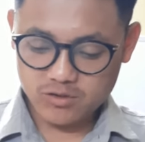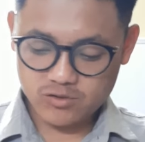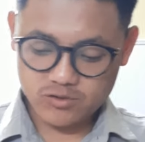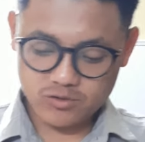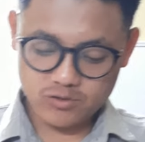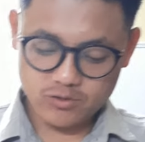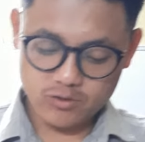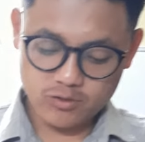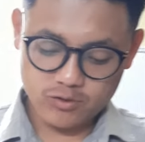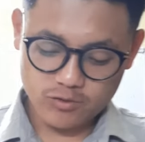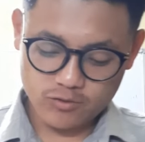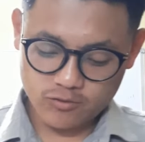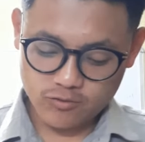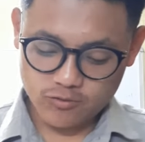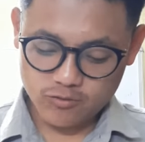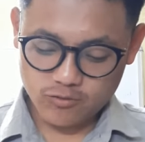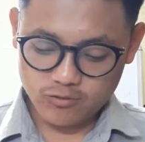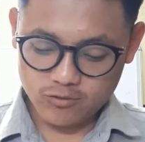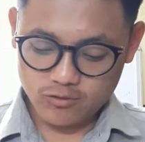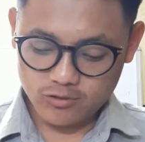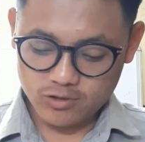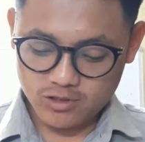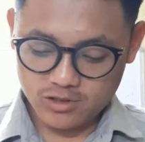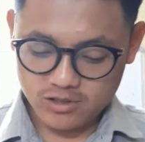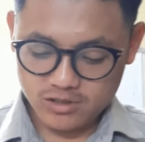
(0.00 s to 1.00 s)
So
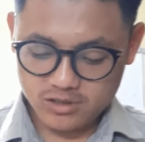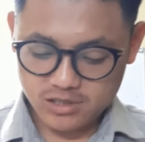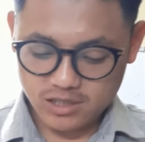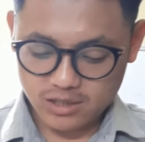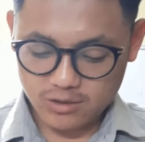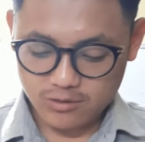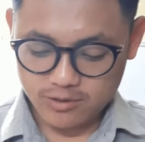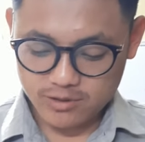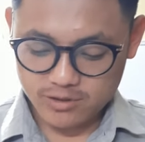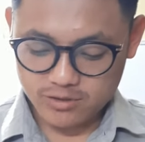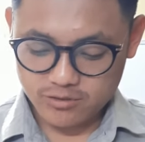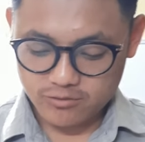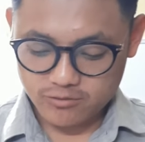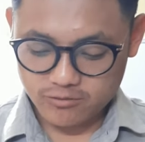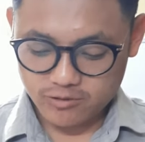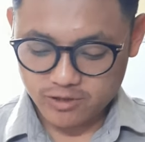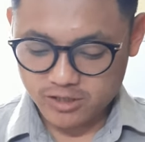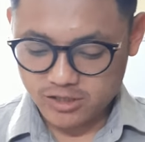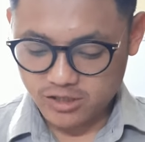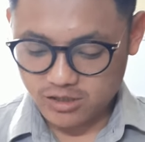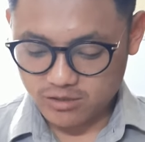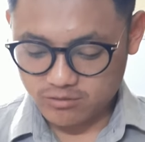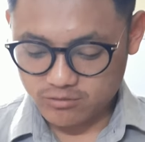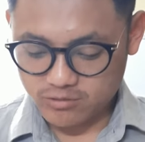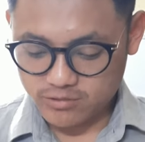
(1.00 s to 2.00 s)
through this, I want to
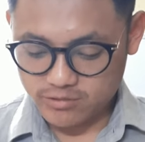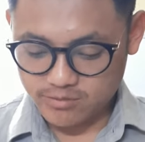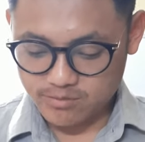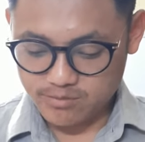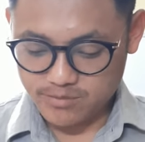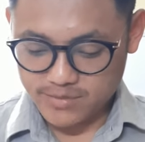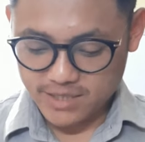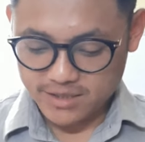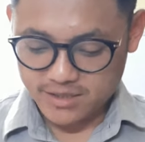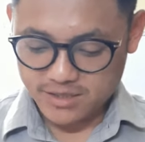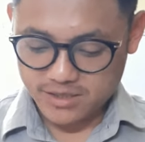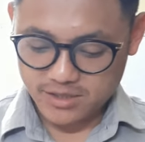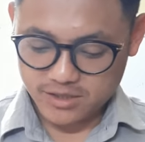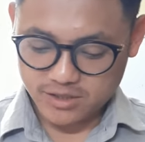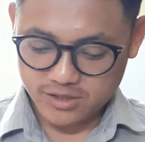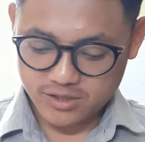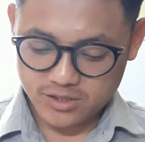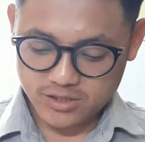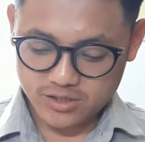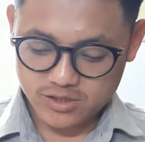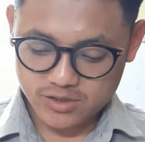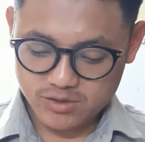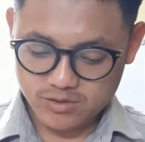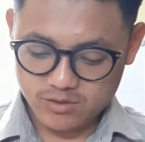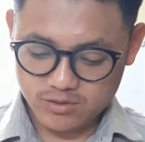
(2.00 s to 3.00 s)
reach out the
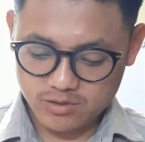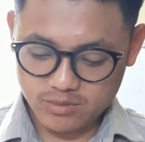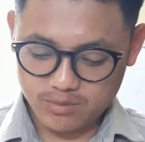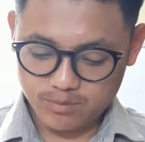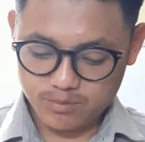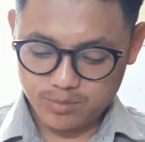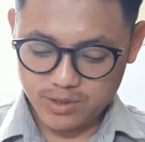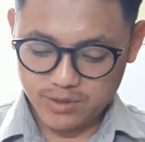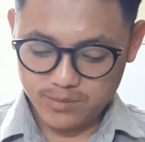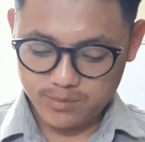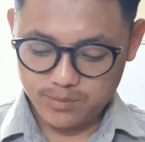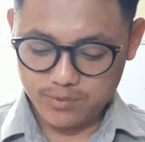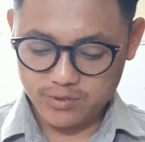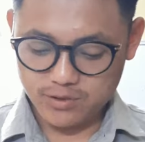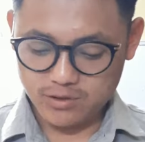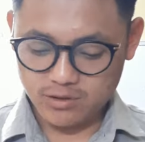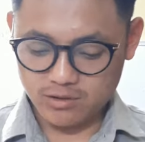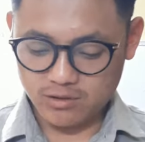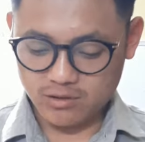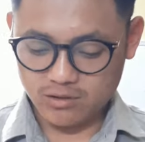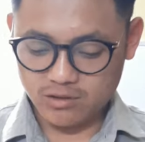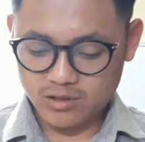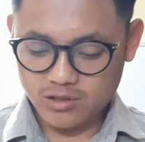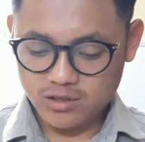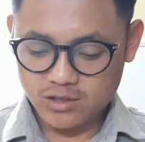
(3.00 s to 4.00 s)
message to the
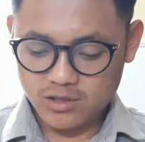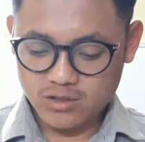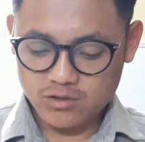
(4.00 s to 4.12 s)
people,